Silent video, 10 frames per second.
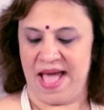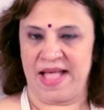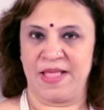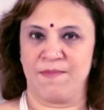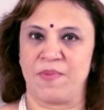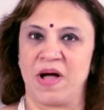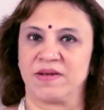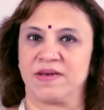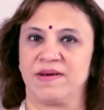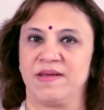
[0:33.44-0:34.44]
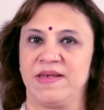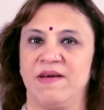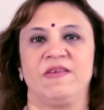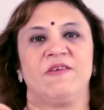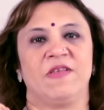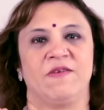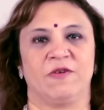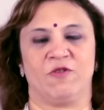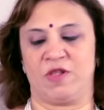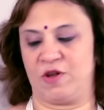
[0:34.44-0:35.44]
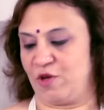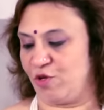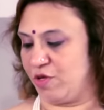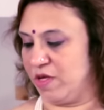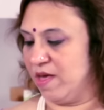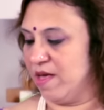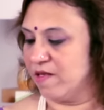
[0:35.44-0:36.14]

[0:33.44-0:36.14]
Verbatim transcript: And they impart a lovely flavor to the dish.